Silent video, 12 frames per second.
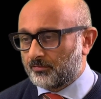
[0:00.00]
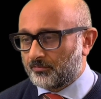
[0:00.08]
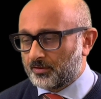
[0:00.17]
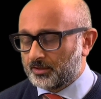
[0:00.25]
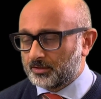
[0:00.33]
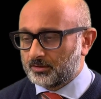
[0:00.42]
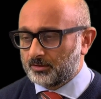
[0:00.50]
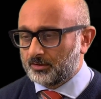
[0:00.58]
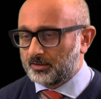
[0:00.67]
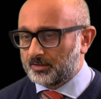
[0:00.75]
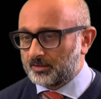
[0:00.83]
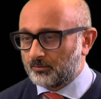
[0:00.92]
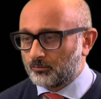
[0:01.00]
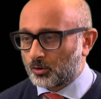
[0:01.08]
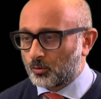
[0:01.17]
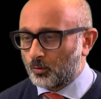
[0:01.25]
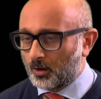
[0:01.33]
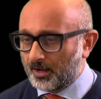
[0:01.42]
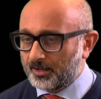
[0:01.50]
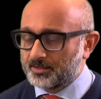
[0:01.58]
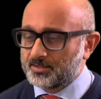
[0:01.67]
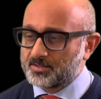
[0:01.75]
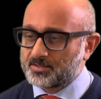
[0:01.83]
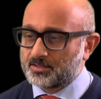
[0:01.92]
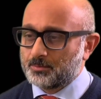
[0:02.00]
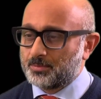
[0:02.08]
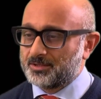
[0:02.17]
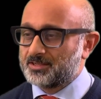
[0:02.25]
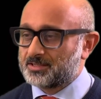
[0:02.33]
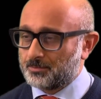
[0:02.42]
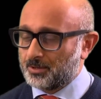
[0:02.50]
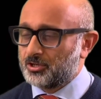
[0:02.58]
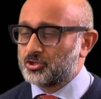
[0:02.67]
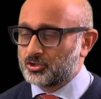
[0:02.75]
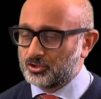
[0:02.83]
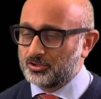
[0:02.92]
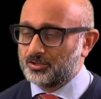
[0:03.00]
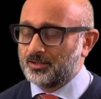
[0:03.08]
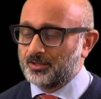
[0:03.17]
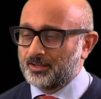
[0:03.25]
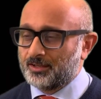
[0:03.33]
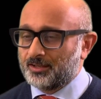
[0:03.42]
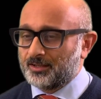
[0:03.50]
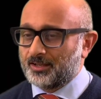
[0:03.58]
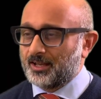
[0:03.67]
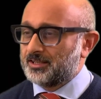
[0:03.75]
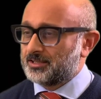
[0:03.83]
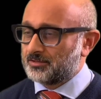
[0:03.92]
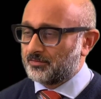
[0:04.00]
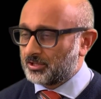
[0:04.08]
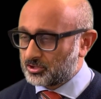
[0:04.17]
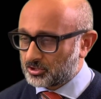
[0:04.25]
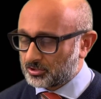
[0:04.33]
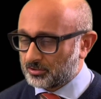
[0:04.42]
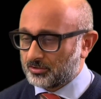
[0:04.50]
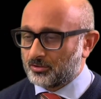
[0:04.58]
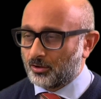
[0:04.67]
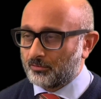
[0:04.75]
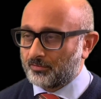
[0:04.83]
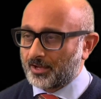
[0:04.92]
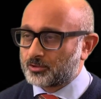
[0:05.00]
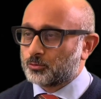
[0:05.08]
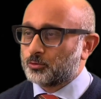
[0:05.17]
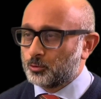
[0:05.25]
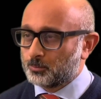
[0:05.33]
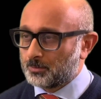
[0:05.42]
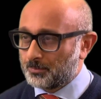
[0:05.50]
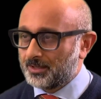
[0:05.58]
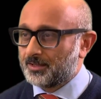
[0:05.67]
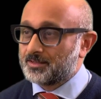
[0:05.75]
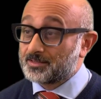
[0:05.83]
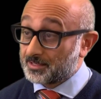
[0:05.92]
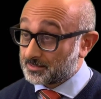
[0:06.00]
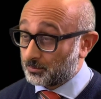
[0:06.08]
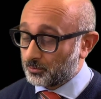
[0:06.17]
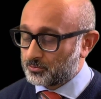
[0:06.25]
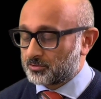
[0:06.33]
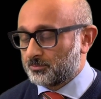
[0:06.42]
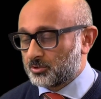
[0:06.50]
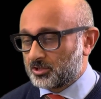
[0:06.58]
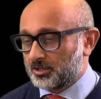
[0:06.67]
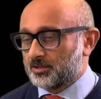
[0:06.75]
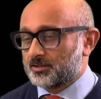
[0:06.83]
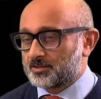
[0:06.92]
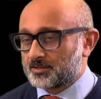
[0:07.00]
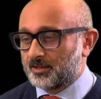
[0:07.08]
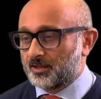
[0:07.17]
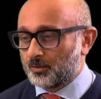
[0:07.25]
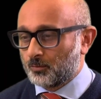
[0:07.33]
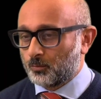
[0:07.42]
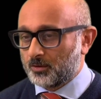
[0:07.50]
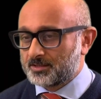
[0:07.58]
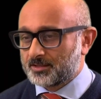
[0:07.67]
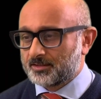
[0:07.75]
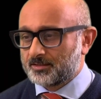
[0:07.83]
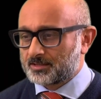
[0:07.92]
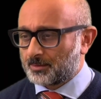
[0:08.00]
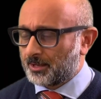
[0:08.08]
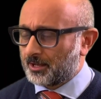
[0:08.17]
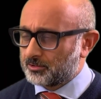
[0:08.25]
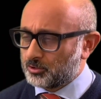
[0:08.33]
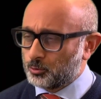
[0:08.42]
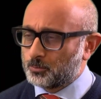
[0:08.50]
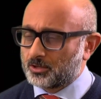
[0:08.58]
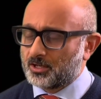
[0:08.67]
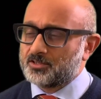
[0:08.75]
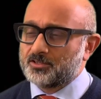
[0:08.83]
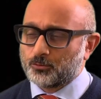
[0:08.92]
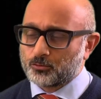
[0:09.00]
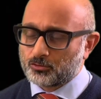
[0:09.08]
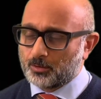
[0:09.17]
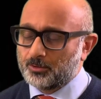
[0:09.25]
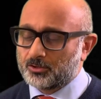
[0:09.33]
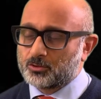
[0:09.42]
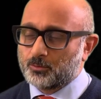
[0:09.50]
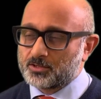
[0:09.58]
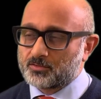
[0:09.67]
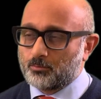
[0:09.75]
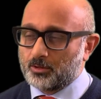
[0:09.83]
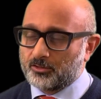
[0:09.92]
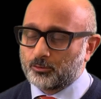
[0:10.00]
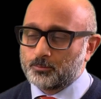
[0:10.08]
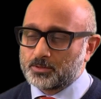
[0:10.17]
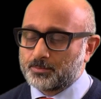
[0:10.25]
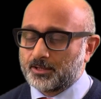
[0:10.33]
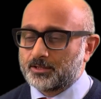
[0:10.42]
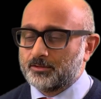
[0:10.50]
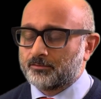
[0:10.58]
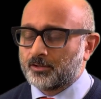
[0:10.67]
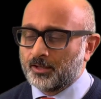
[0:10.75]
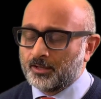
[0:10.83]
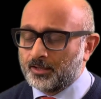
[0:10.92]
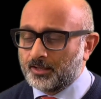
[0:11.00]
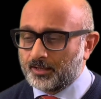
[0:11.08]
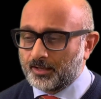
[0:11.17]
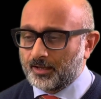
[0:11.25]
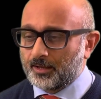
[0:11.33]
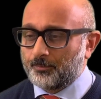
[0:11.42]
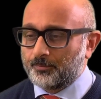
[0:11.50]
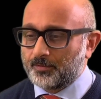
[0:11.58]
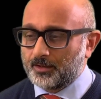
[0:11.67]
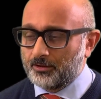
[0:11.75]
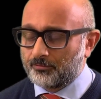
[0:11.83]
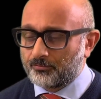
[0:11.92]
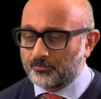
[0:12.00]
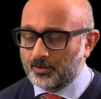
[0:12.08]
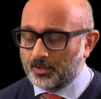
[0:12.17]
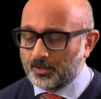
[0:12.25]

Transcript: feel requires the participation and intervention of actual human beings as opposed to machines? Is it somehow dehumanizing or troubling to us from an ethical perspective um, if